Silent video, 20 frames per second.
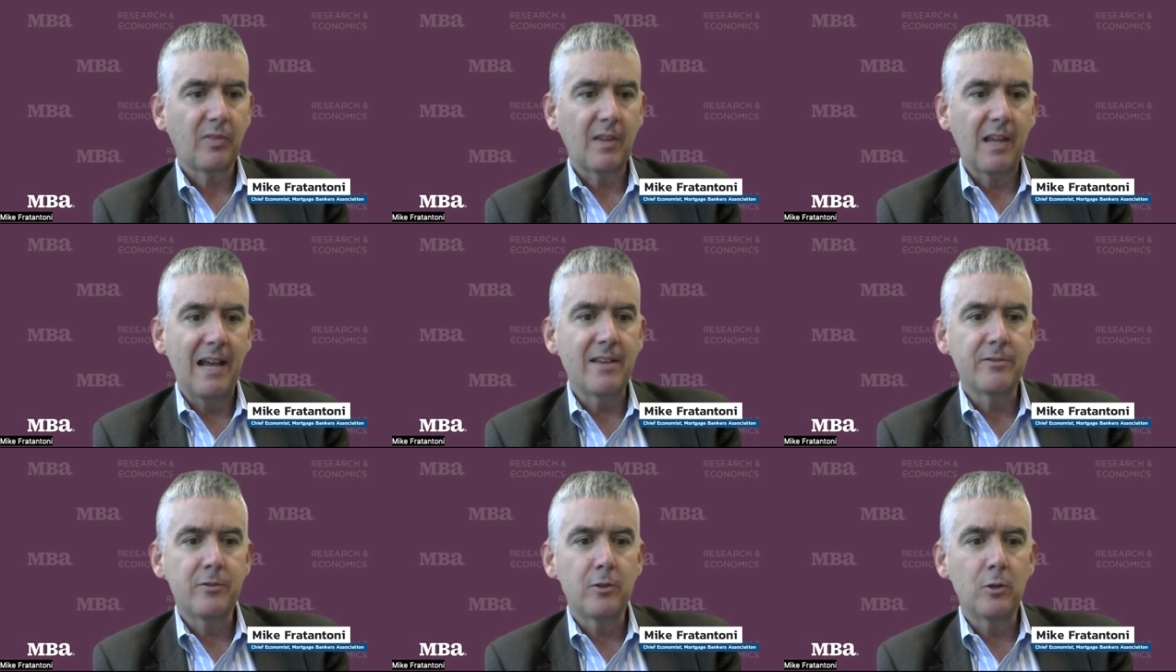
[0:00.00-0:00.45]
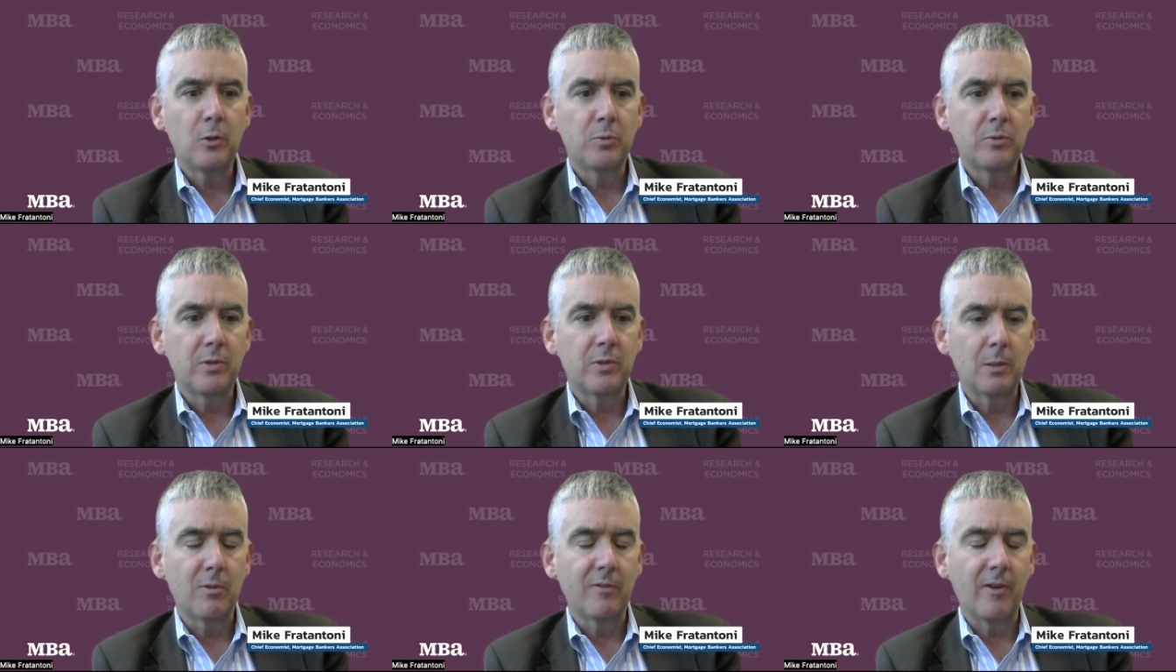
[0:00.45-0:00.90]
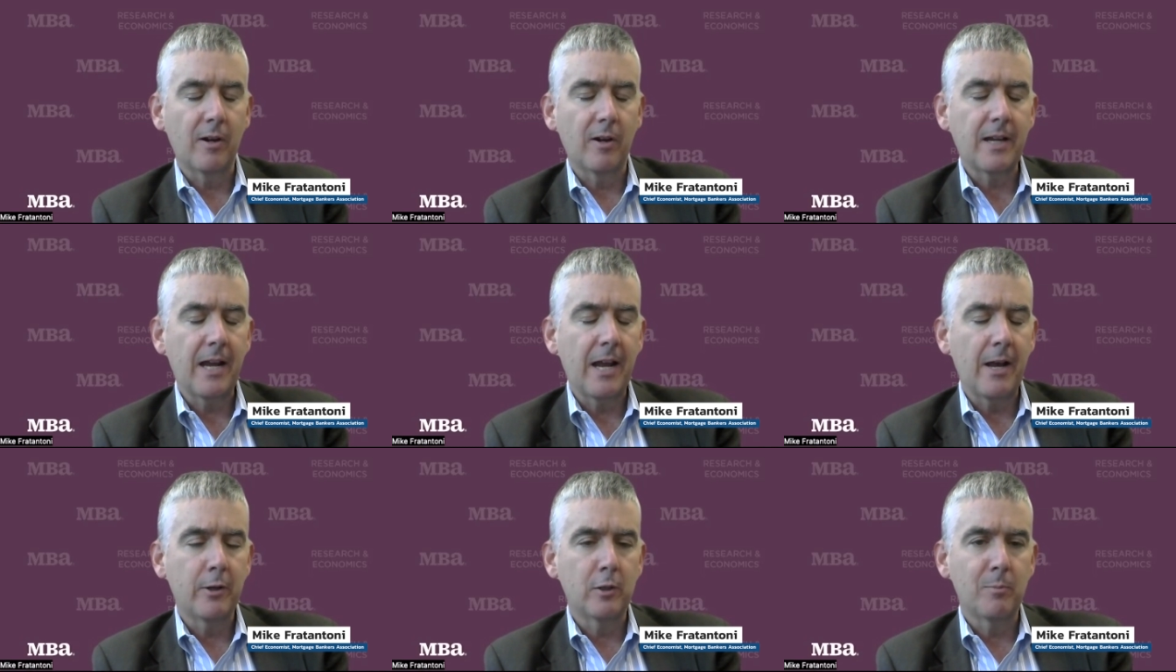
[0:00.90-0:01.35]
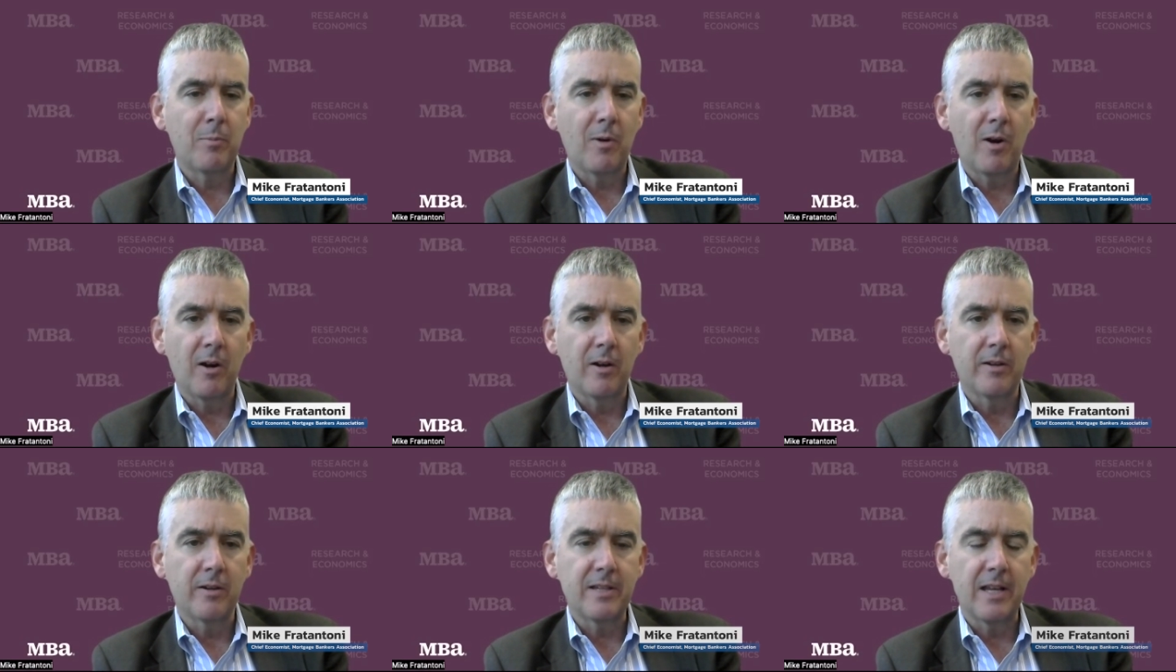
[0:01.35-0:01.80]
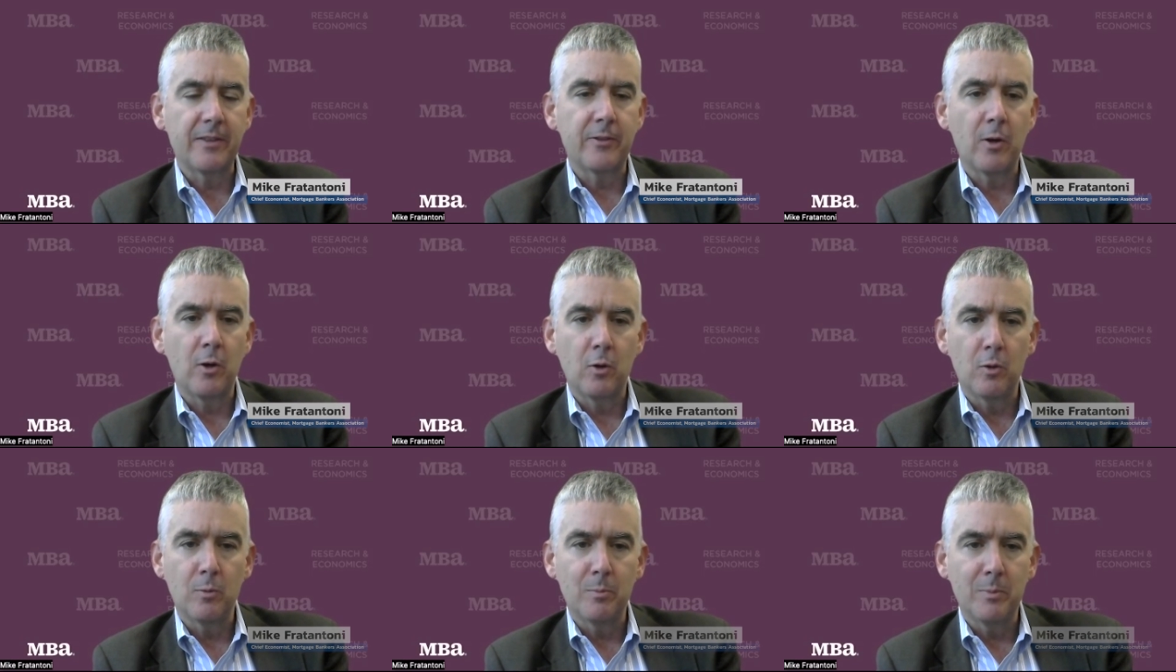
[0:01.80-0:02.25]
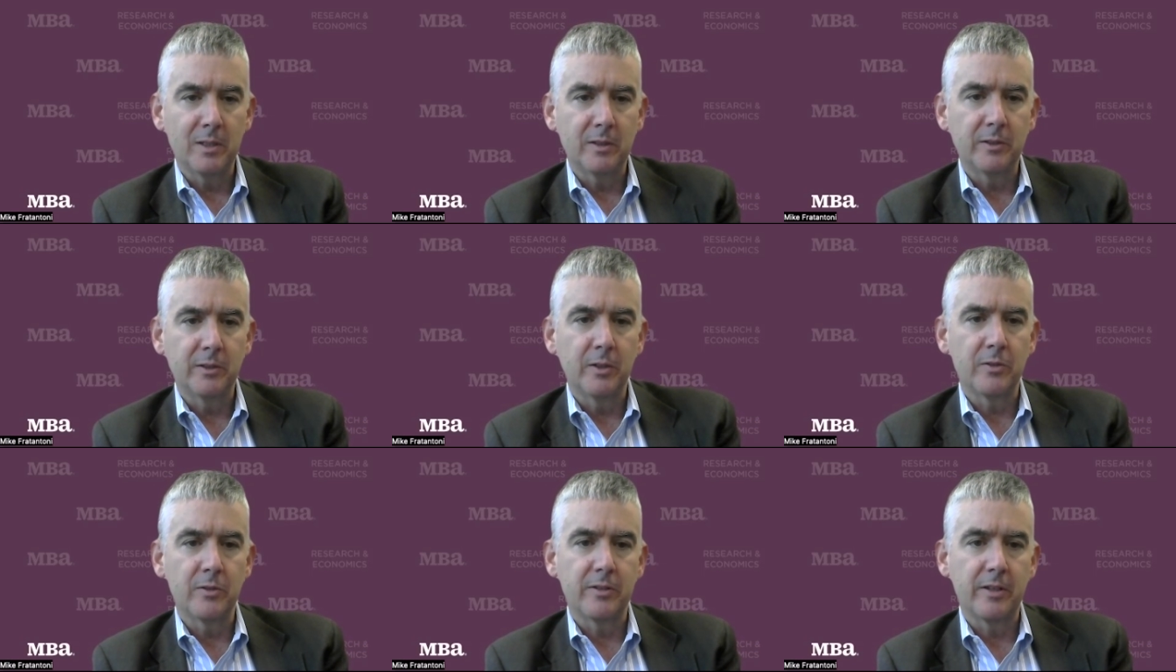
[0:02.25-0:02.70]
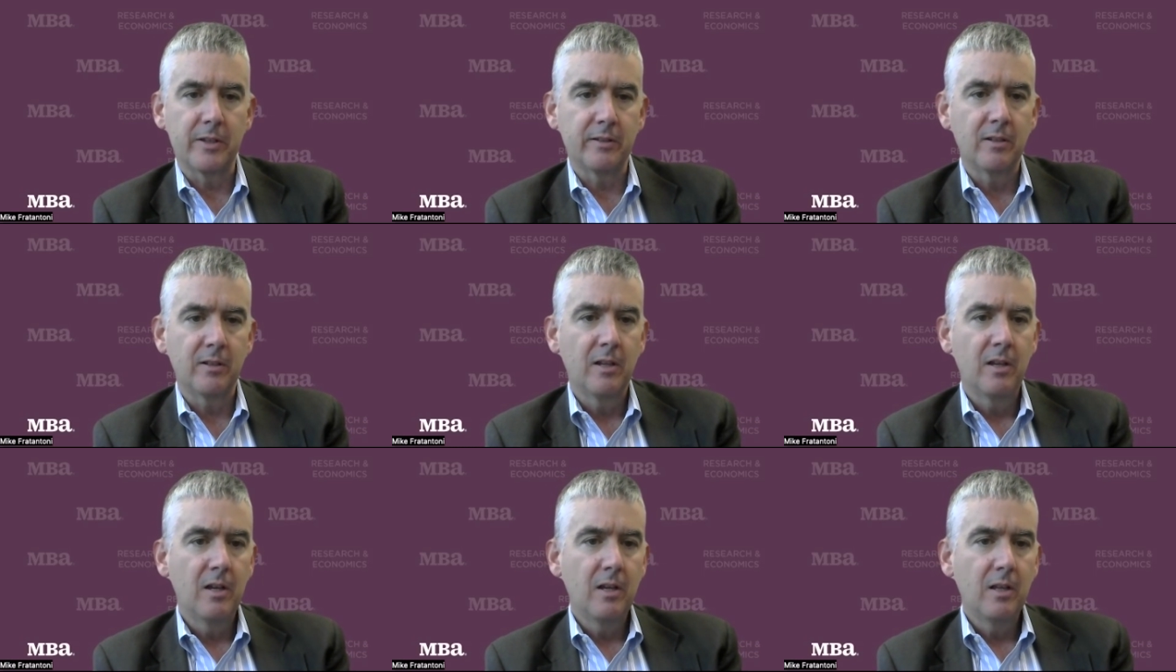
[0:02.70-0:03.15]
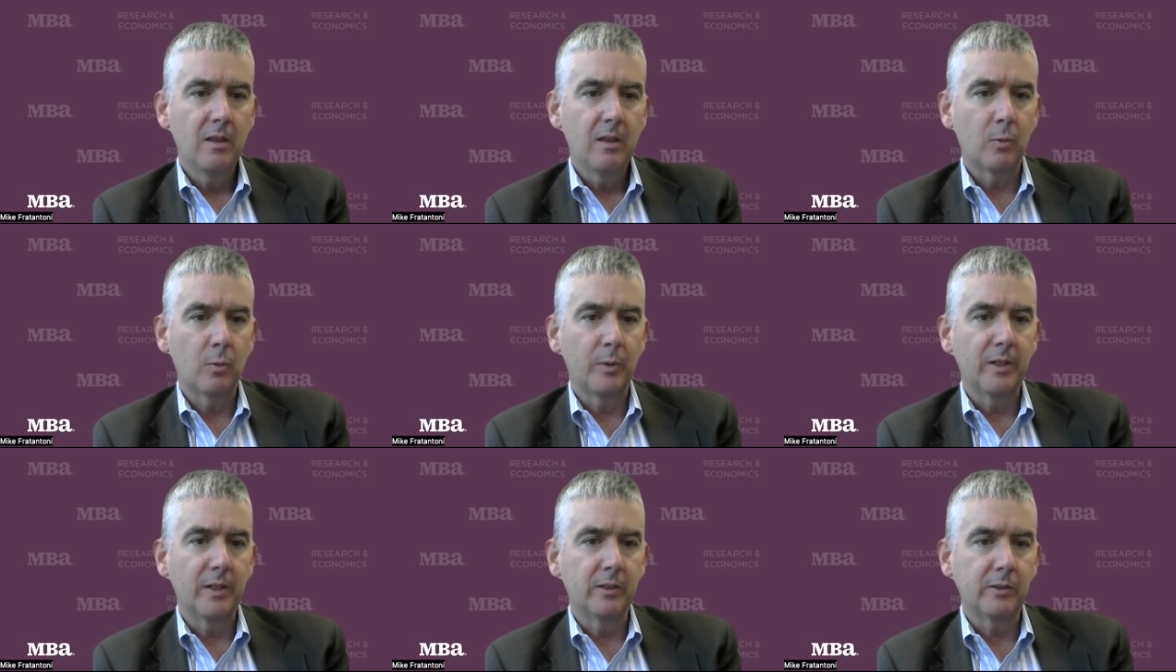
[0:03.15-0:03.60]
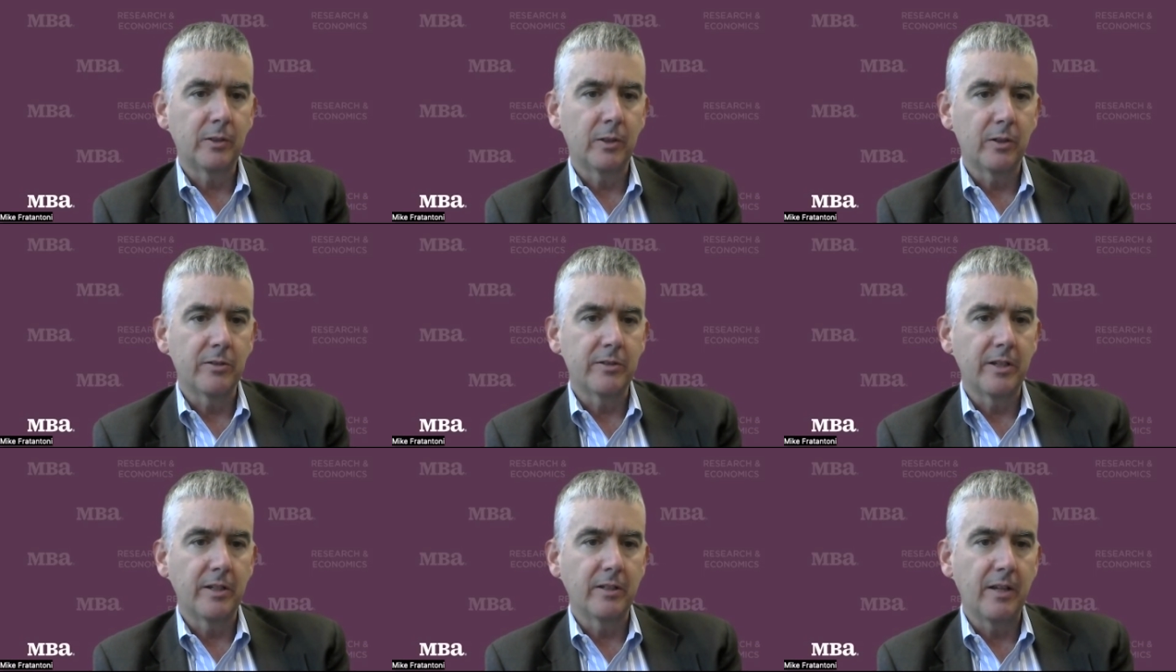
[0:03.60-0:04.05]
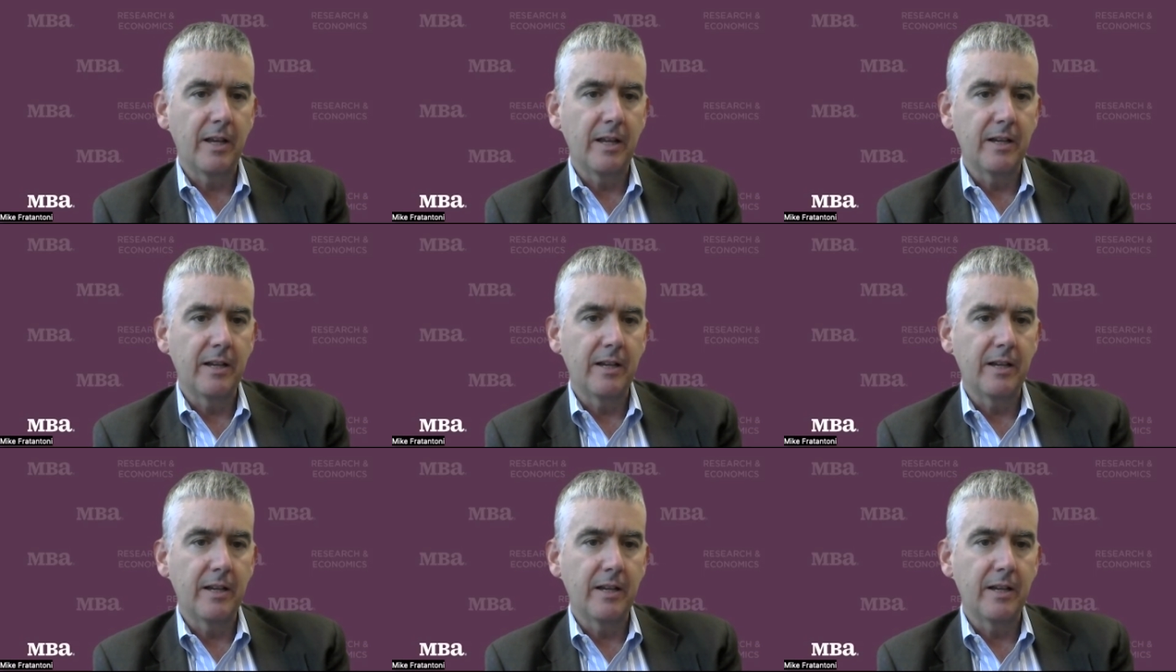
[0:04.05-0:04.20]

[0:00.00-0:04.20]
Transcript: as do some of our counterparts at the home builders and the realtors and,